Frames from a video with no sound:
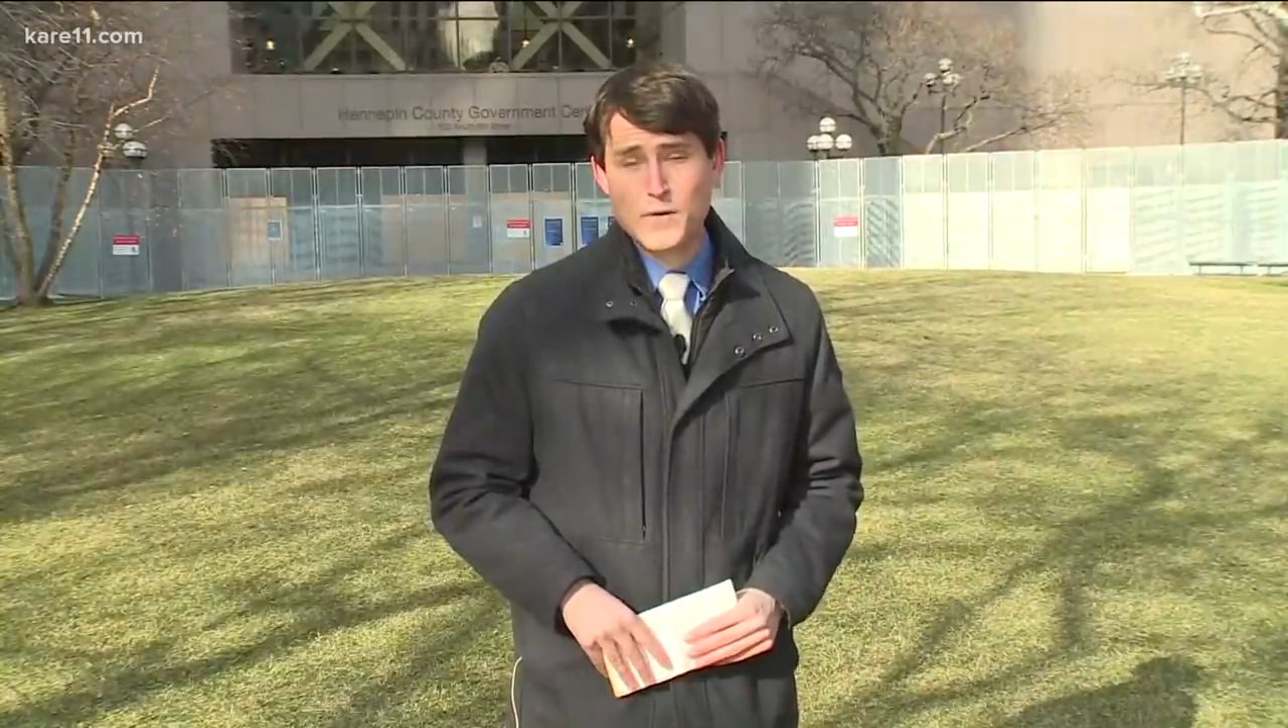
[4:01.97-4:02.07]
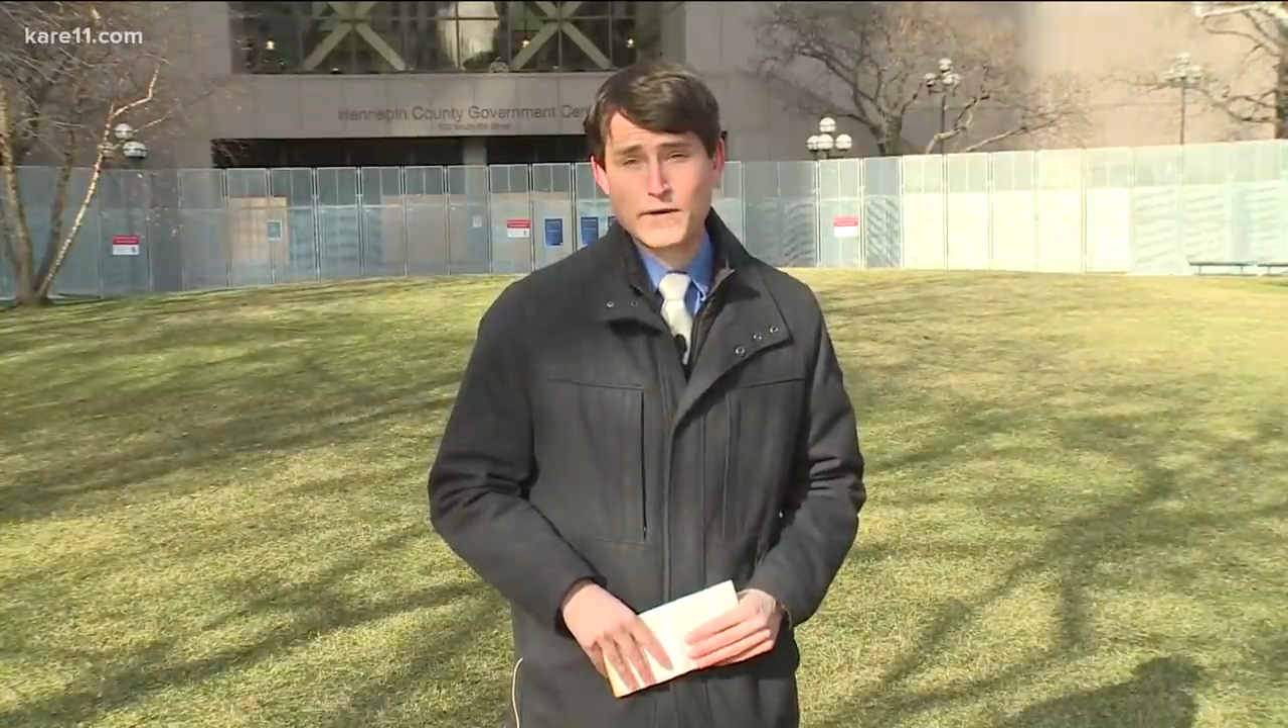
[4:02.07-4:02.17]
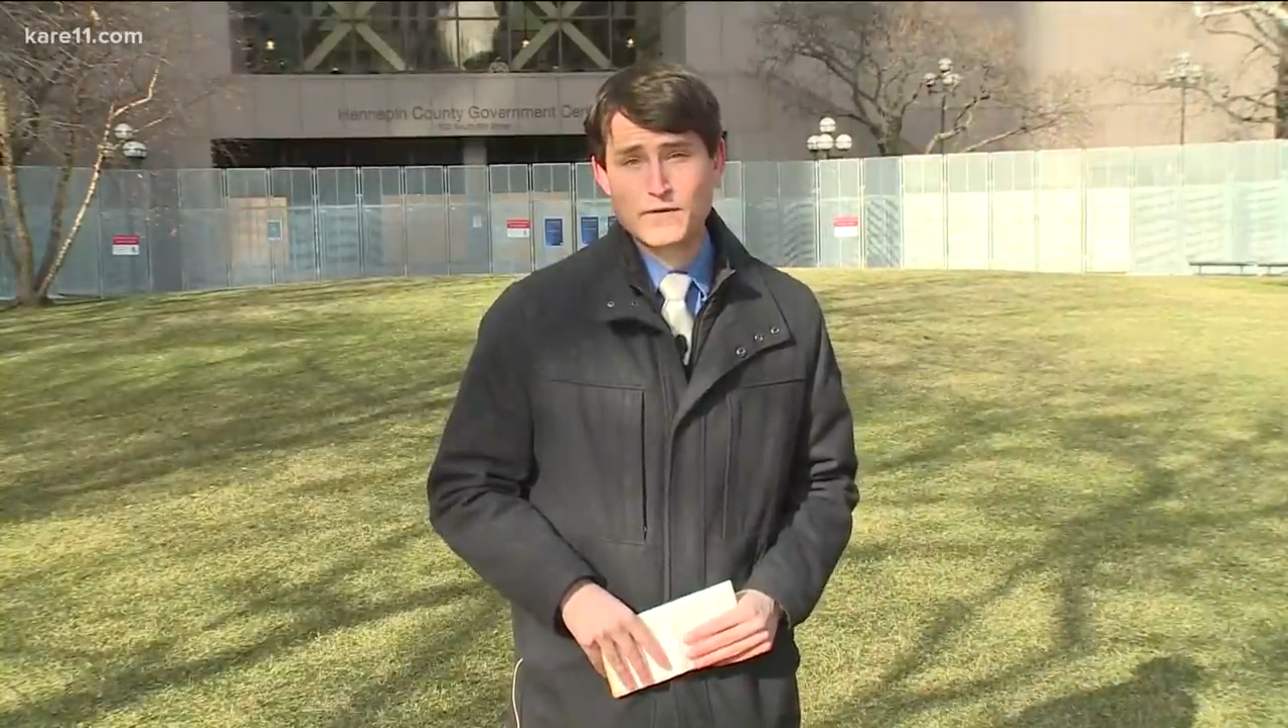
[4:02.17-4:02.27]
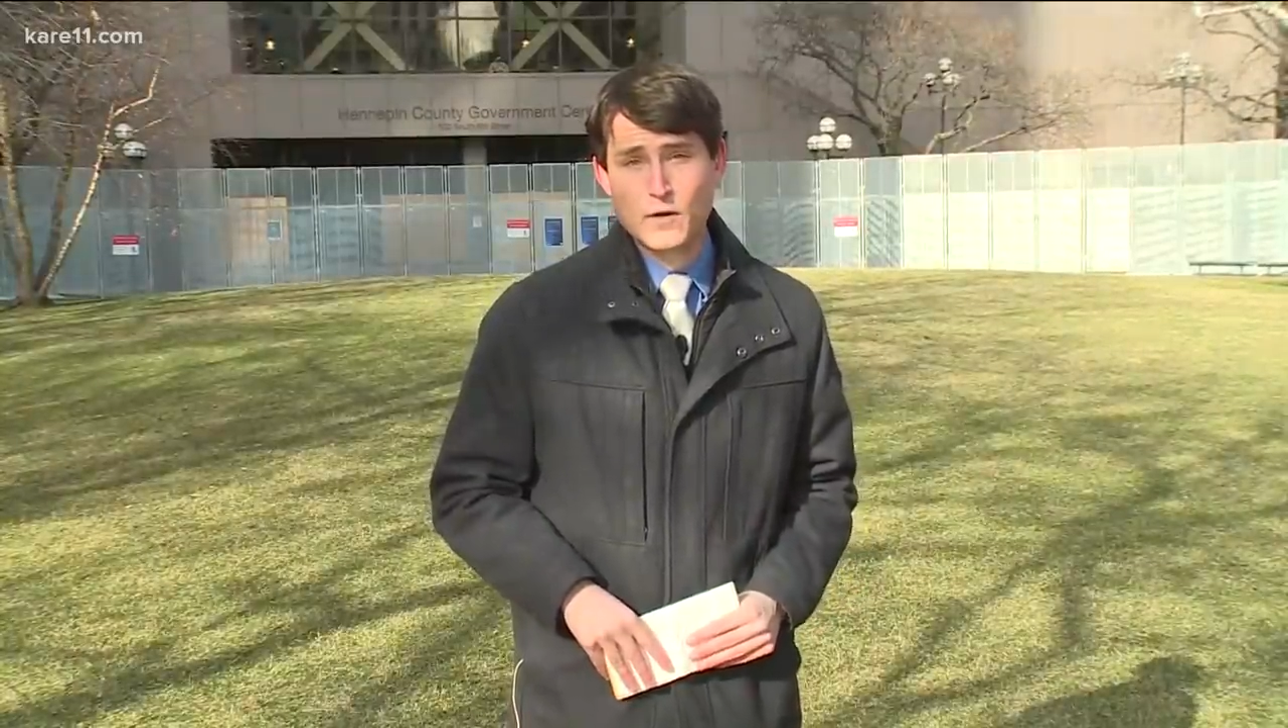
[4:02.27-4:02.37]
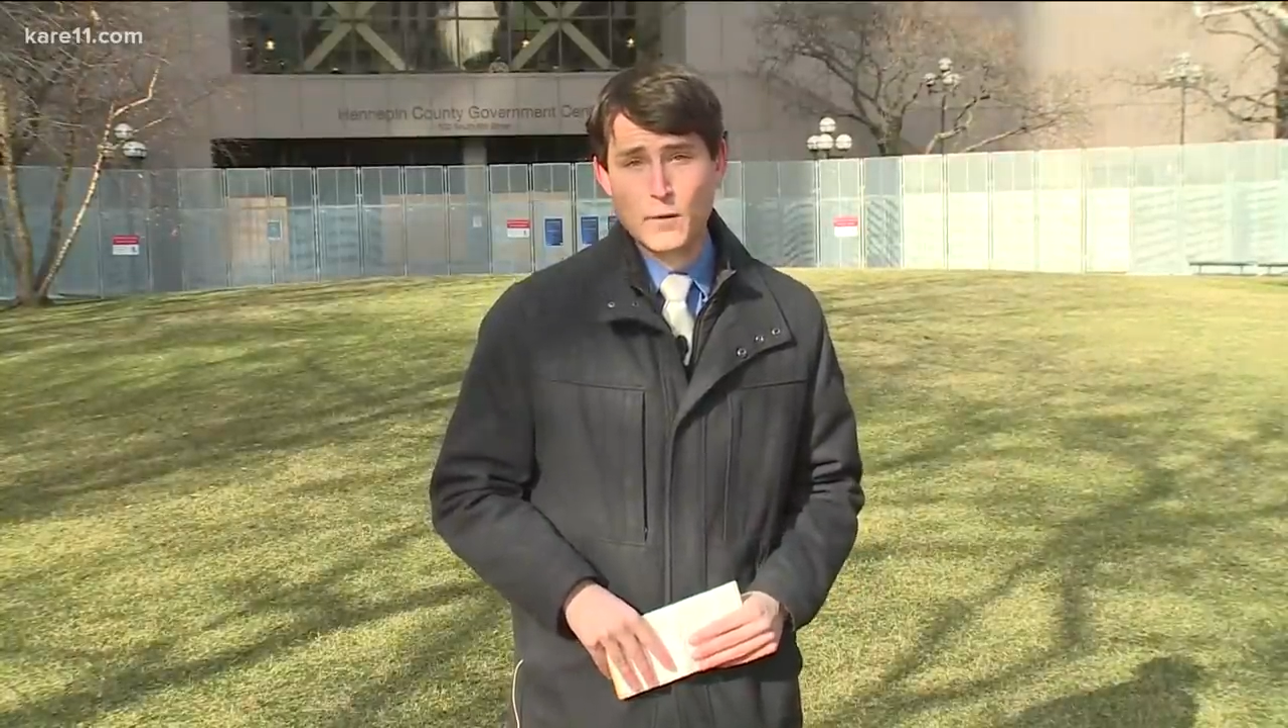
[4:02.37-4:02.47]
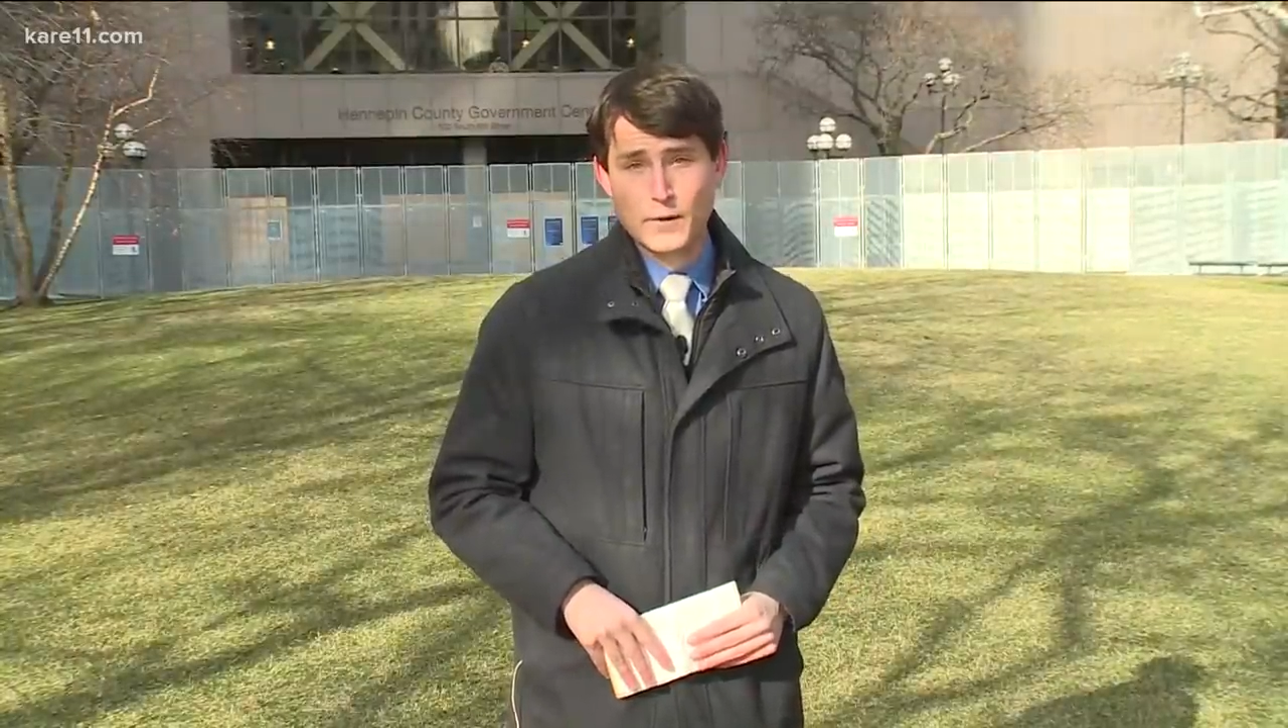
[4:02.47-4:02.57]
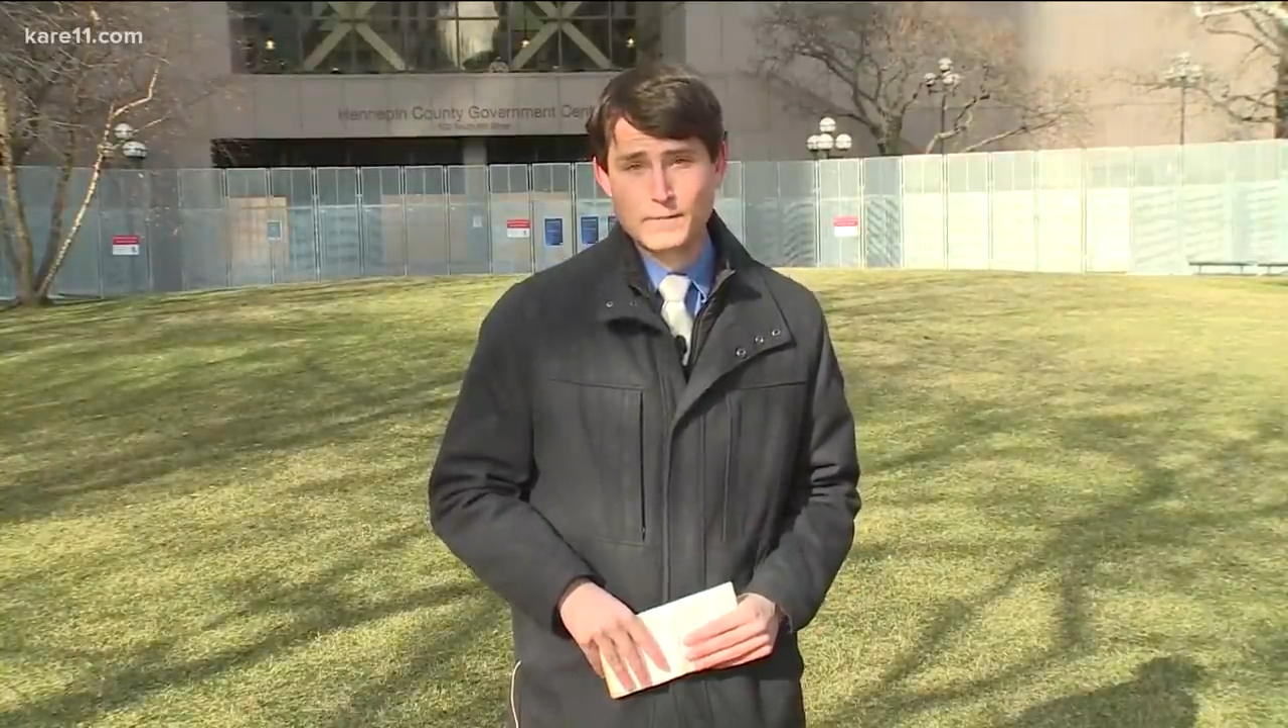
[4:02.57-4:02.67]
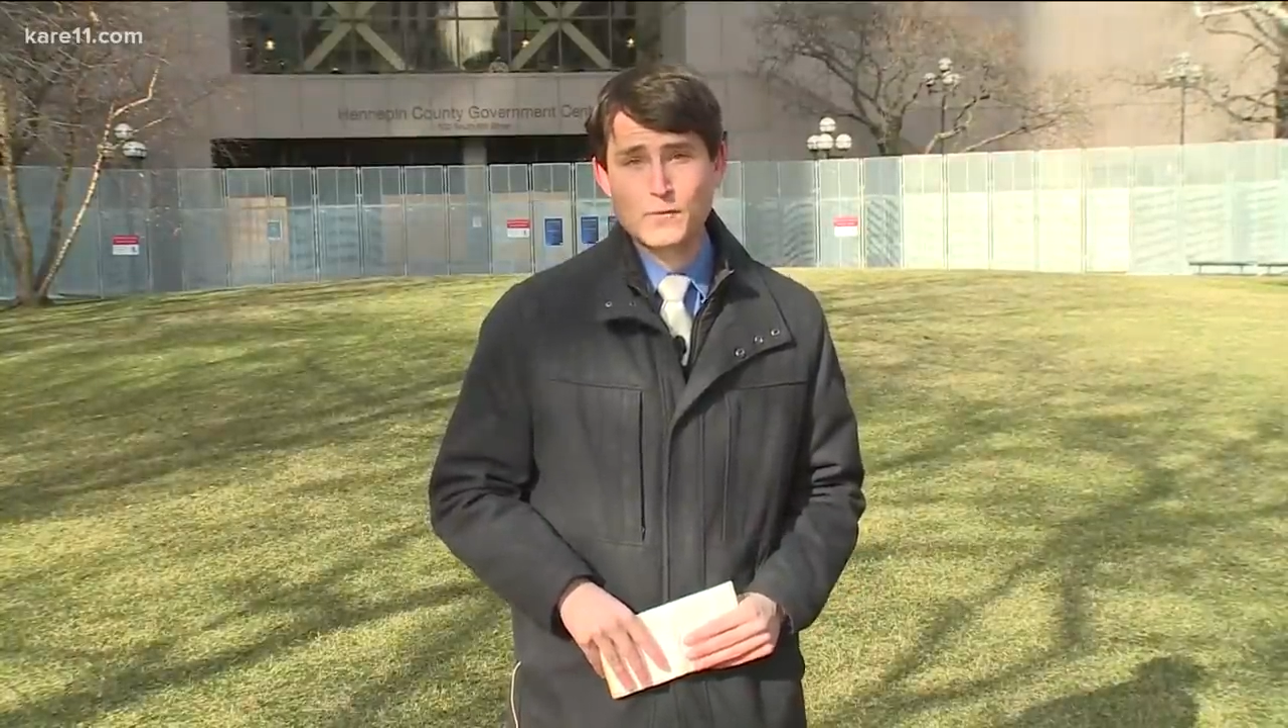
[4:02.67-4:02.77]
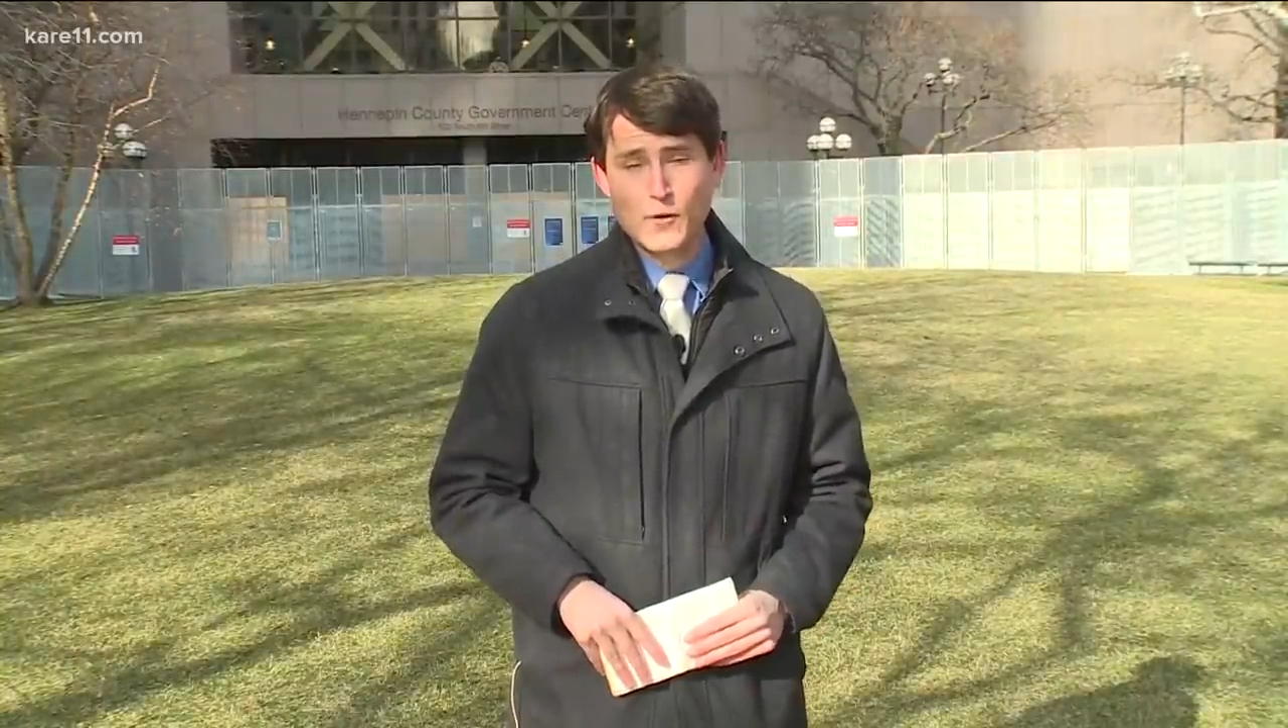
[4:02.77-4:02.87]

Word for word: moving forward.